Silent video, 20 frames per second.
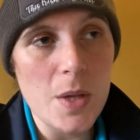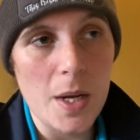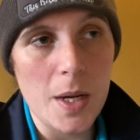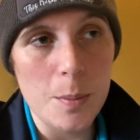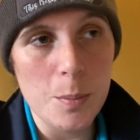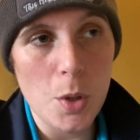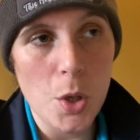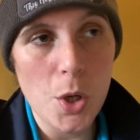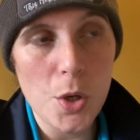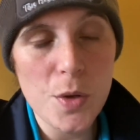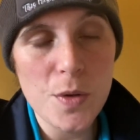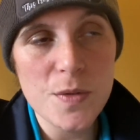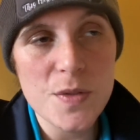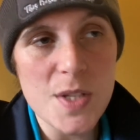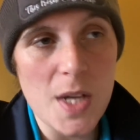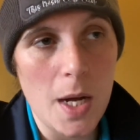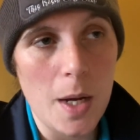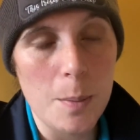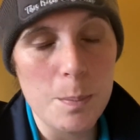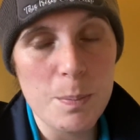
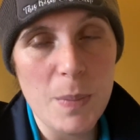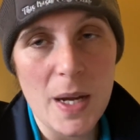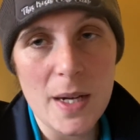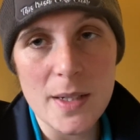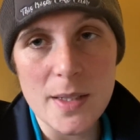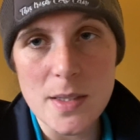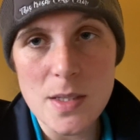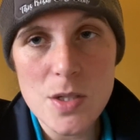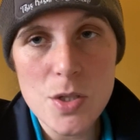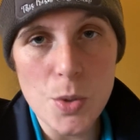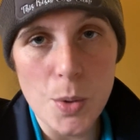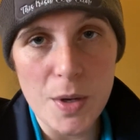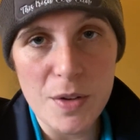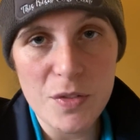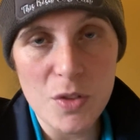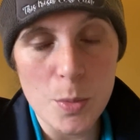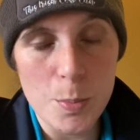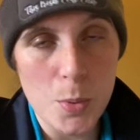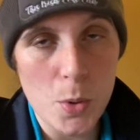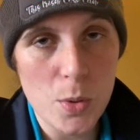hooves aren't balanced, so
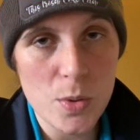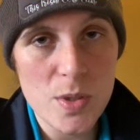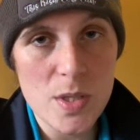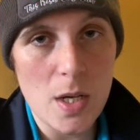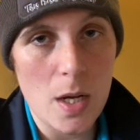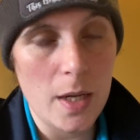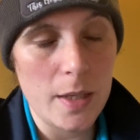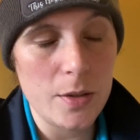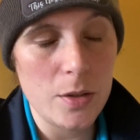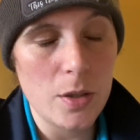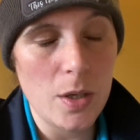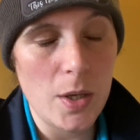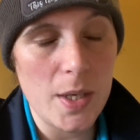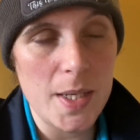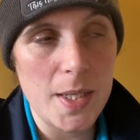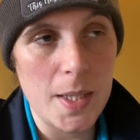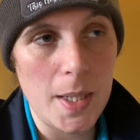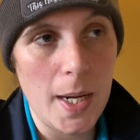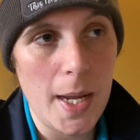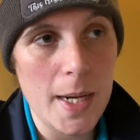if the bones aren't
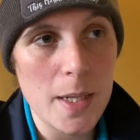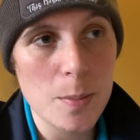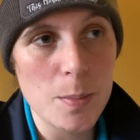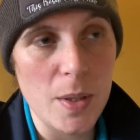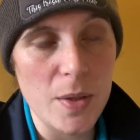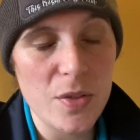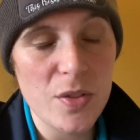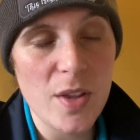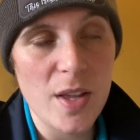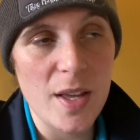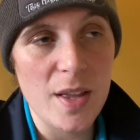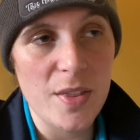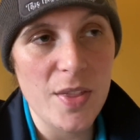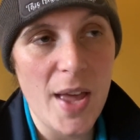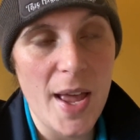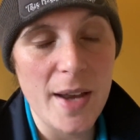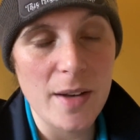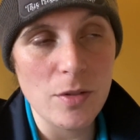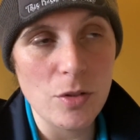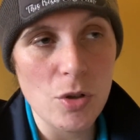in alignment, they
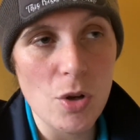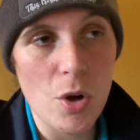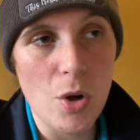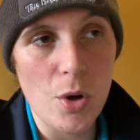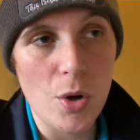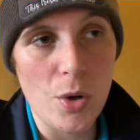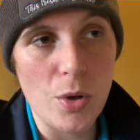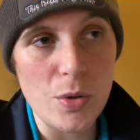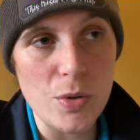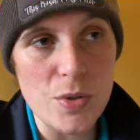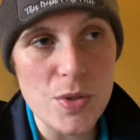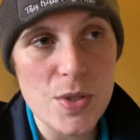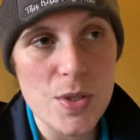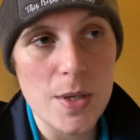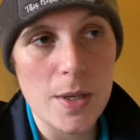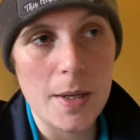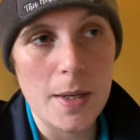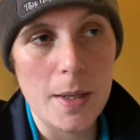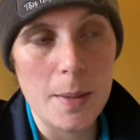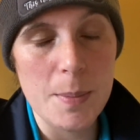then
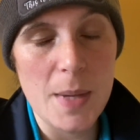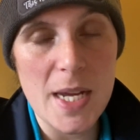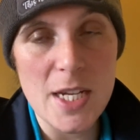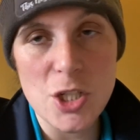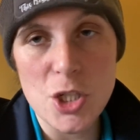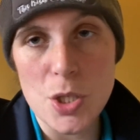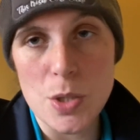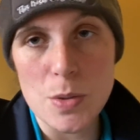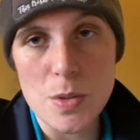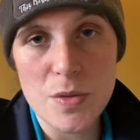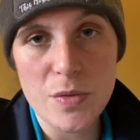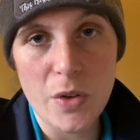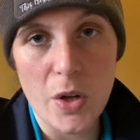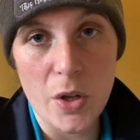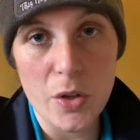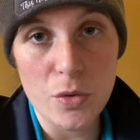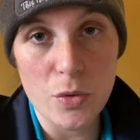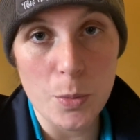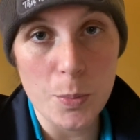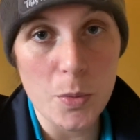cause issues
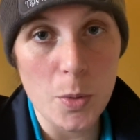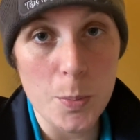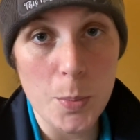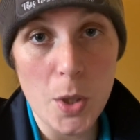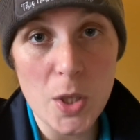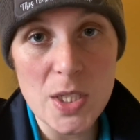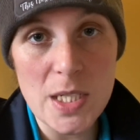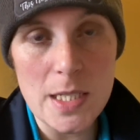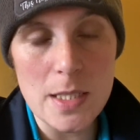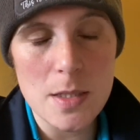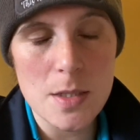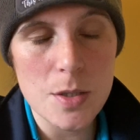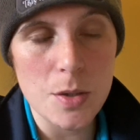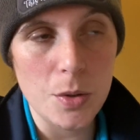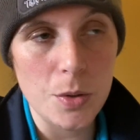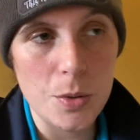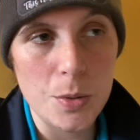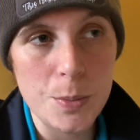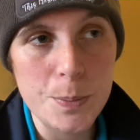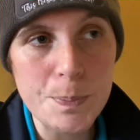further up the body.
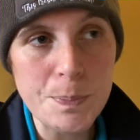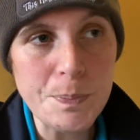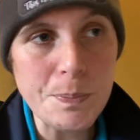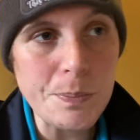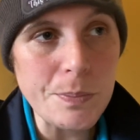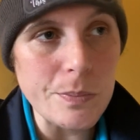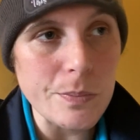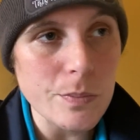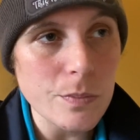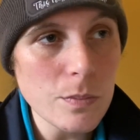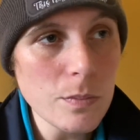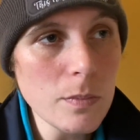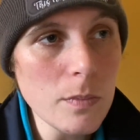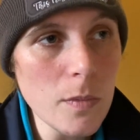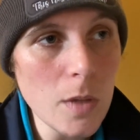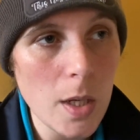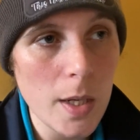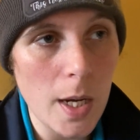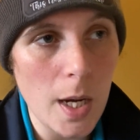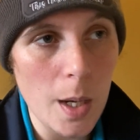So
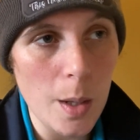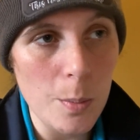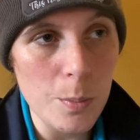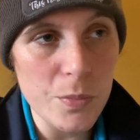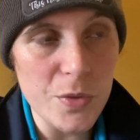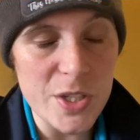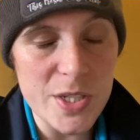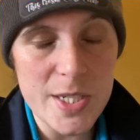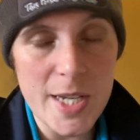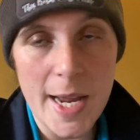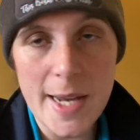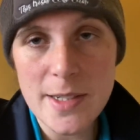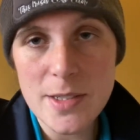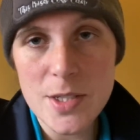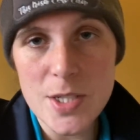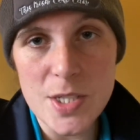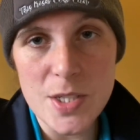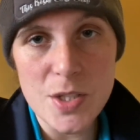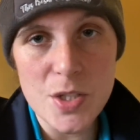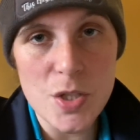the
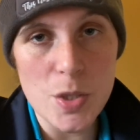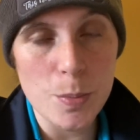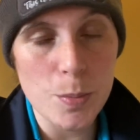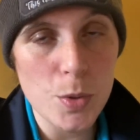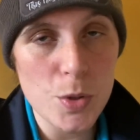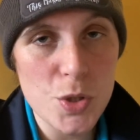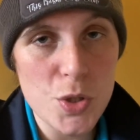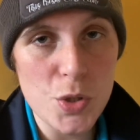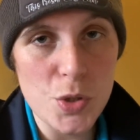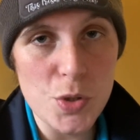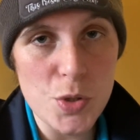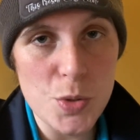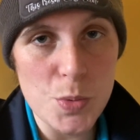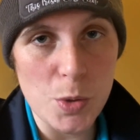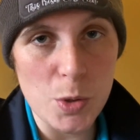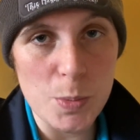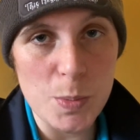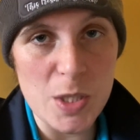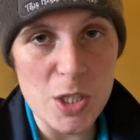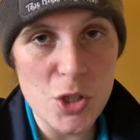tendons, the muscles
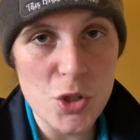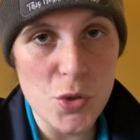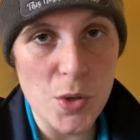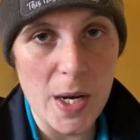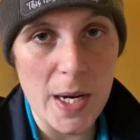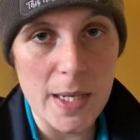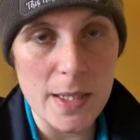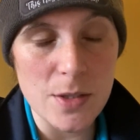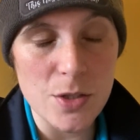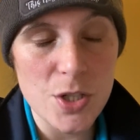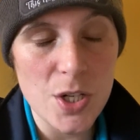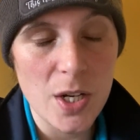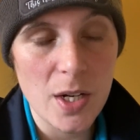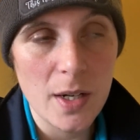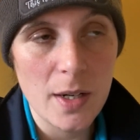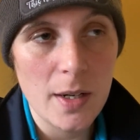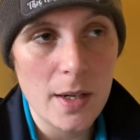would be strained.